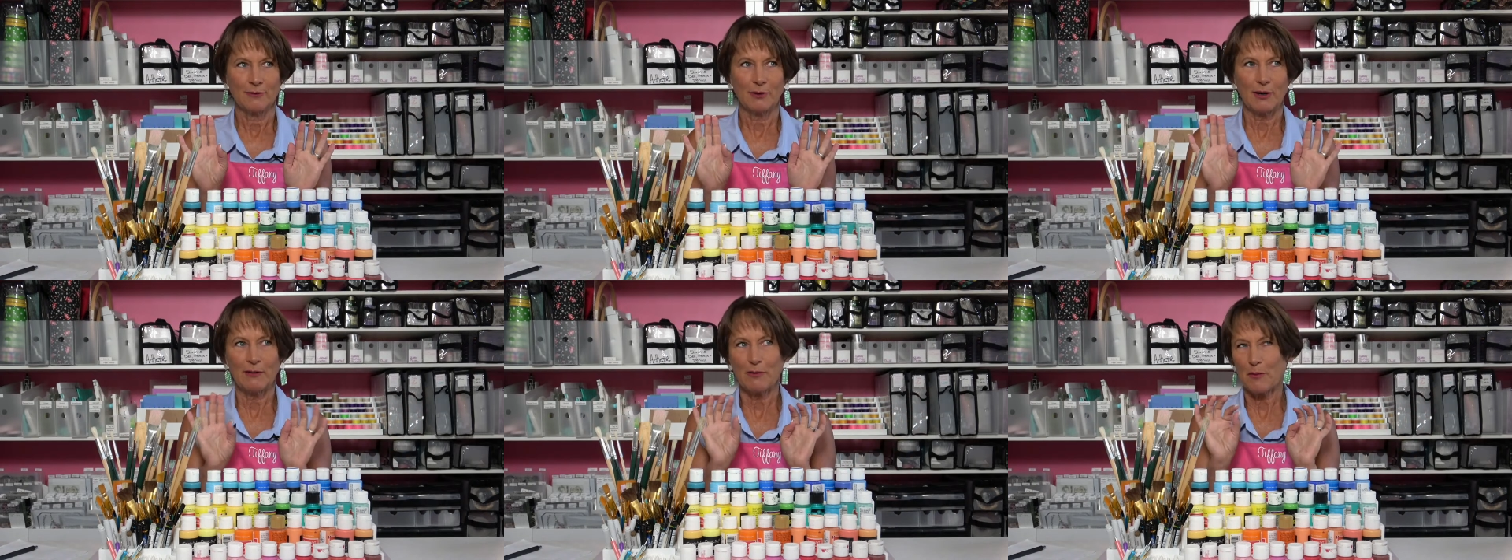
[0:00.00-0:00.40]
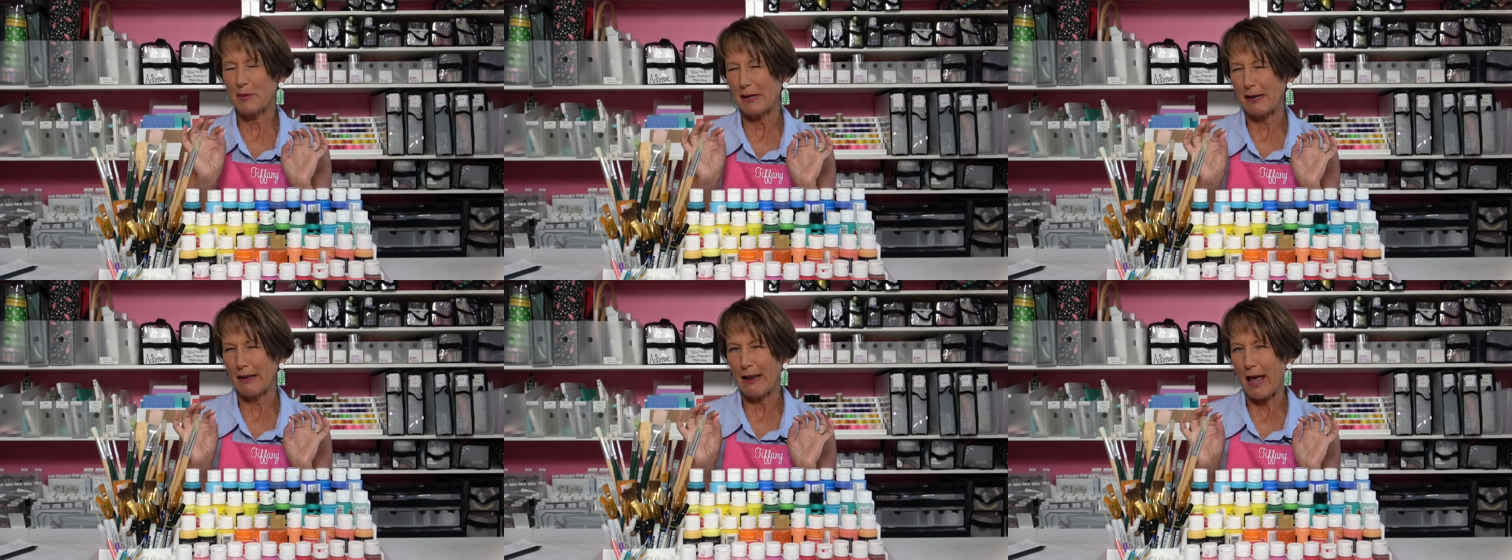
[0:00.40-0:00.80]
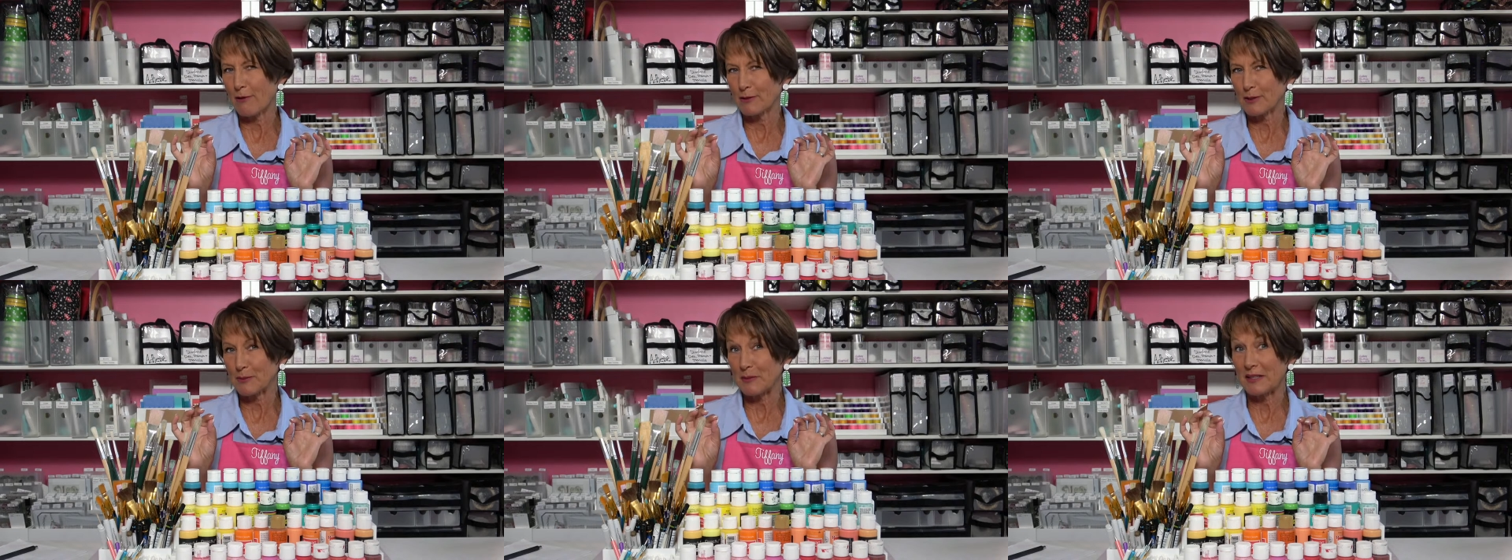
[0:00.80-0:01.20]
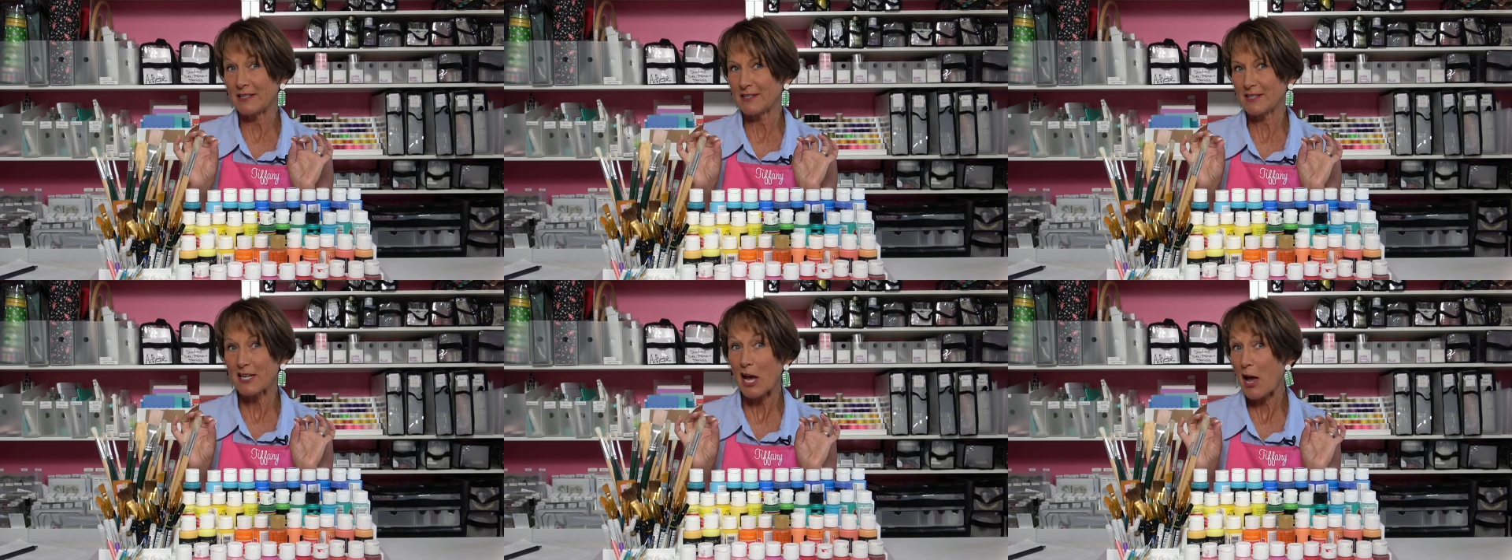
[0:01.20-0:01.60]
whatever big announcement
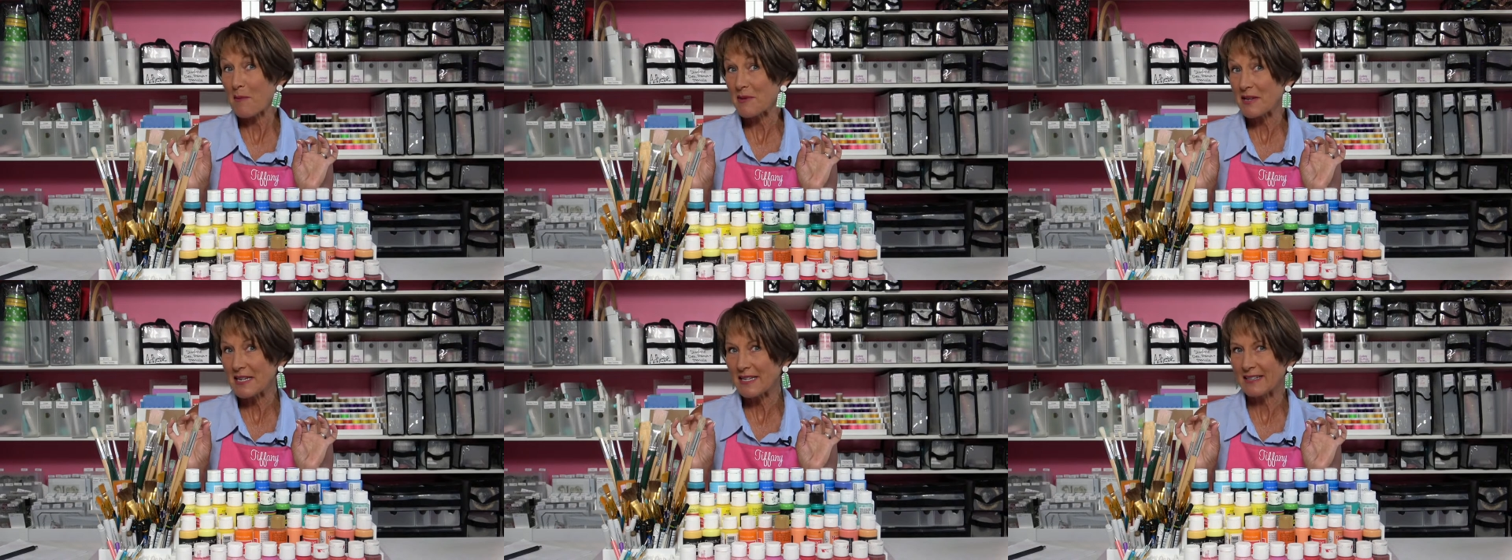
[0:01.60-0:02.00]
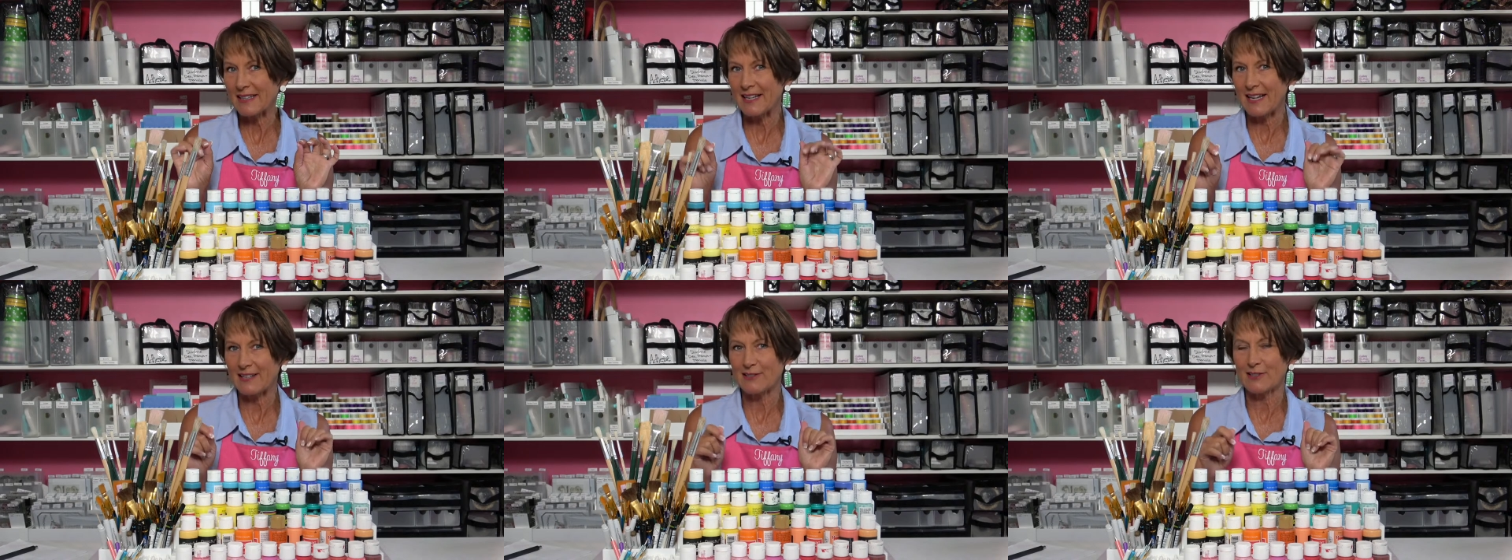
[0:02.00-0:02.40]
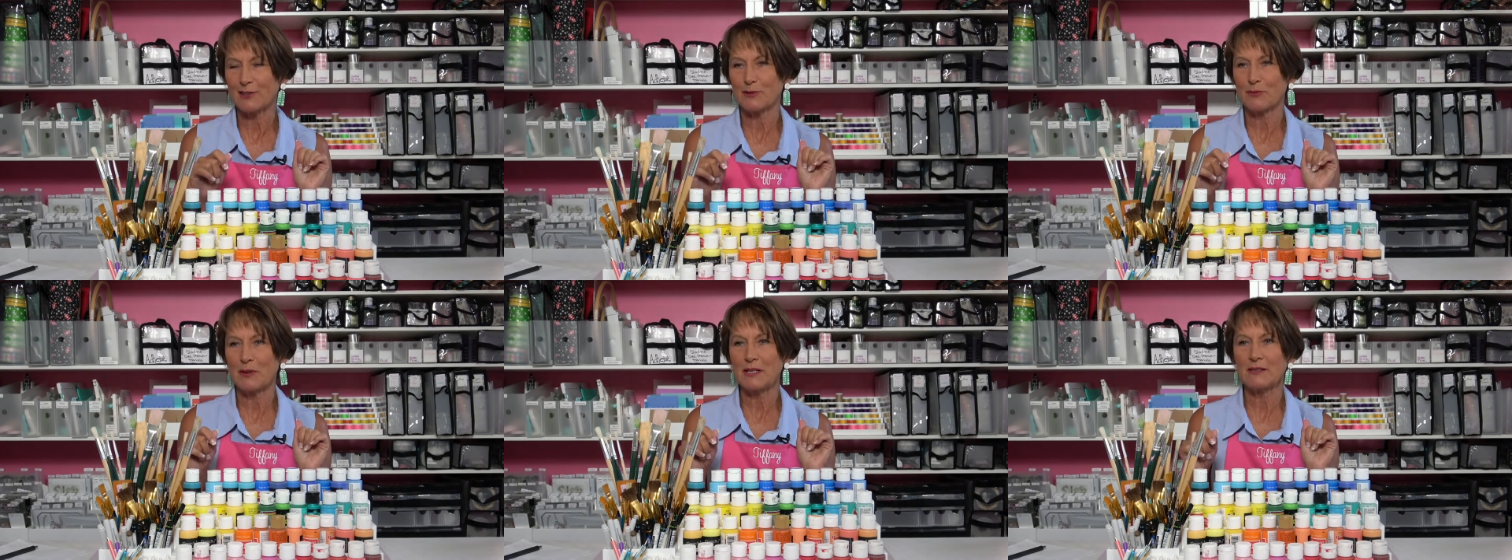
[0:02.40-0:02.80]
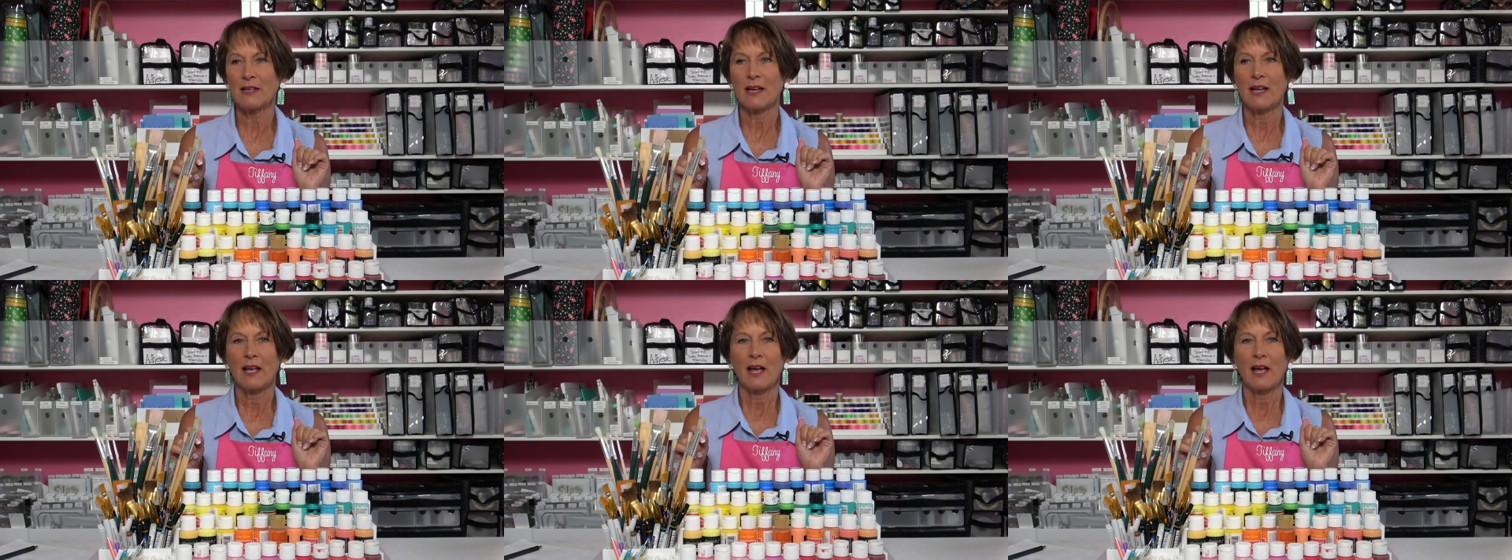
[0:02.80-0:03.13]
is coming in the next six weeks,